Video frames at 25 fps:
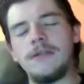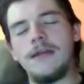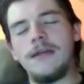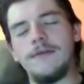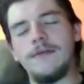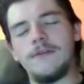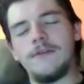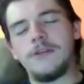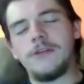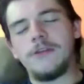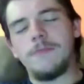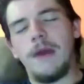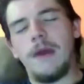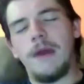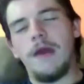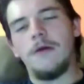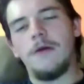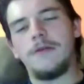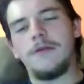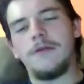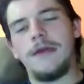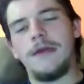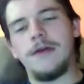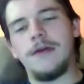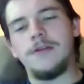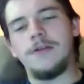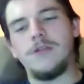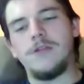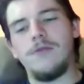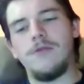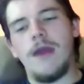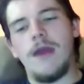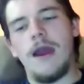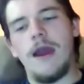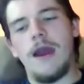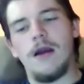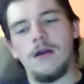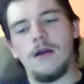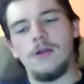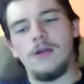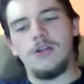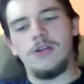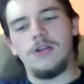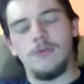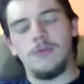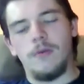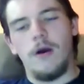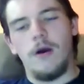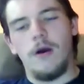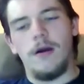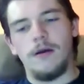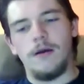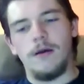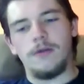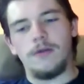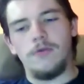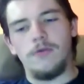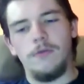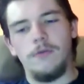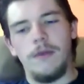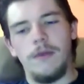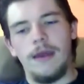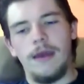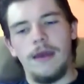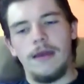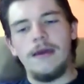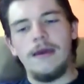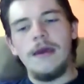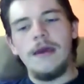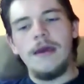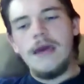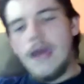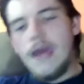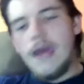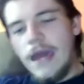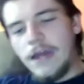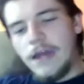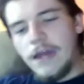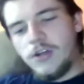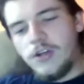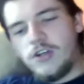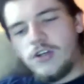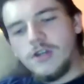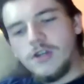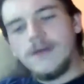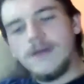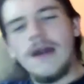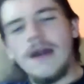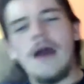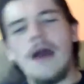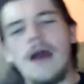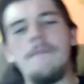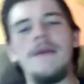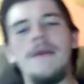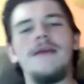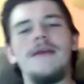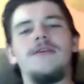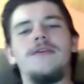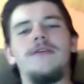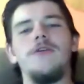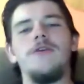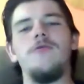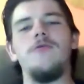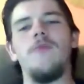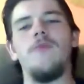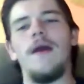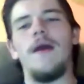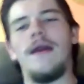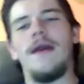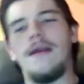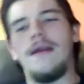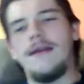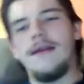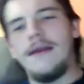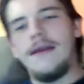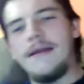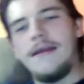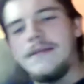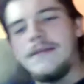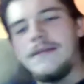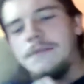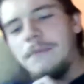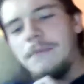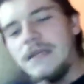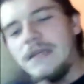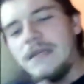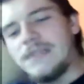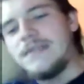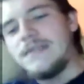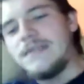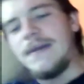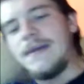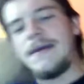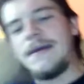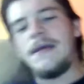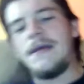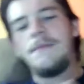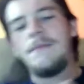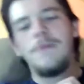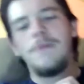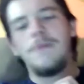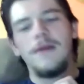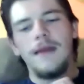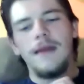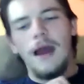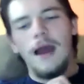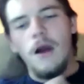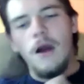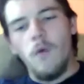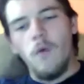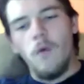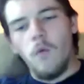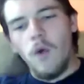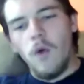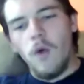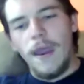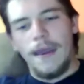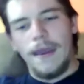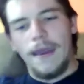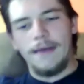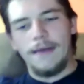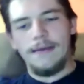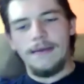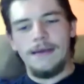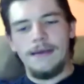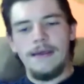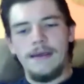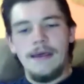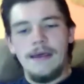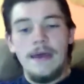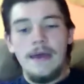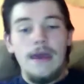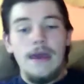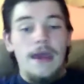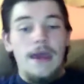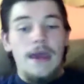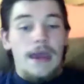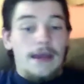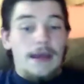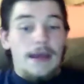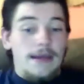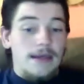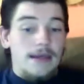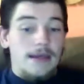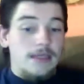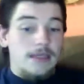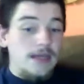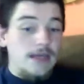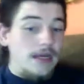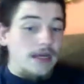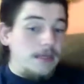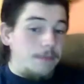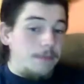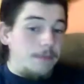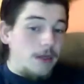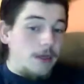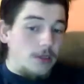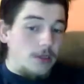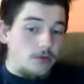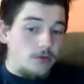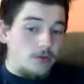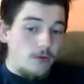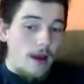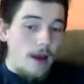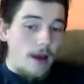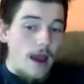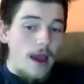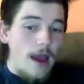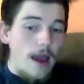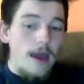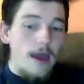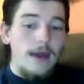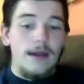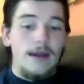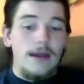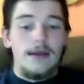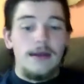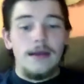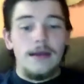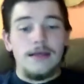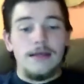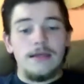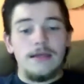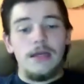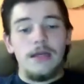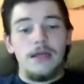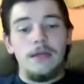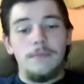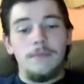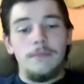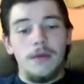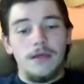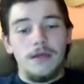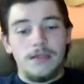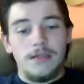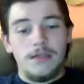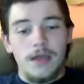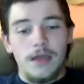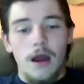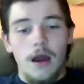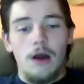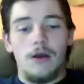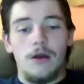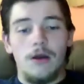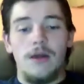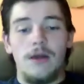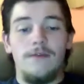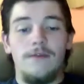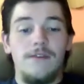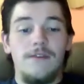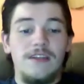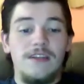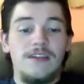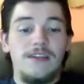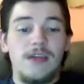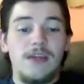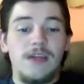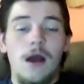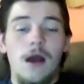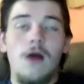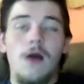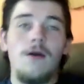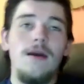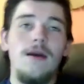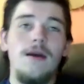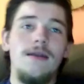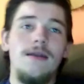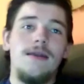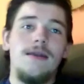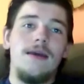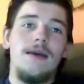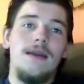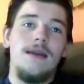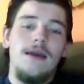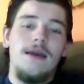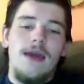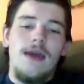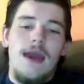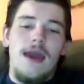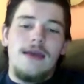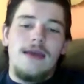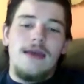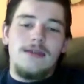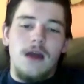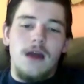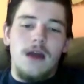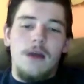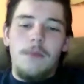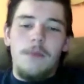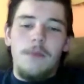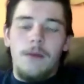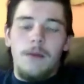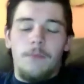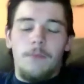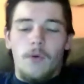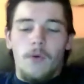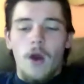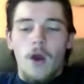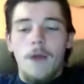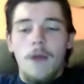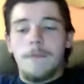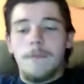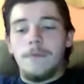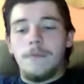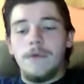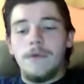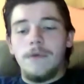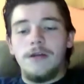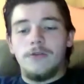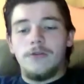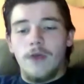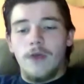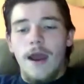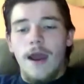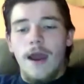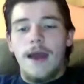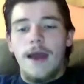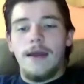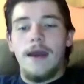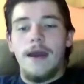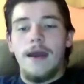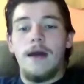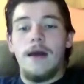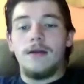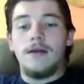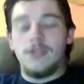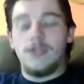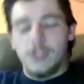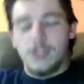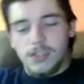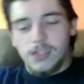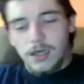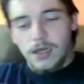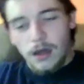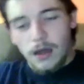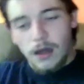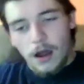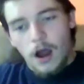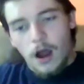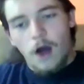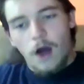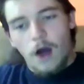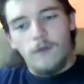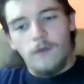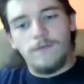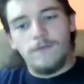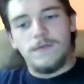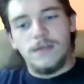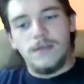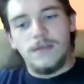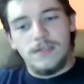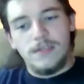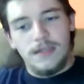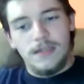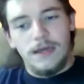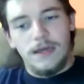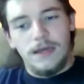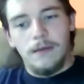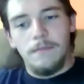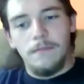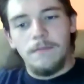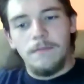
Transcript: of the smell tells you how good your product will be. It should not be too wet. It needs to be sticky, but not wet. It doesn't need to be dry, and it doesn't need to be soggy. If it's soggy, then it has not been properly dried out and just cut off the stem.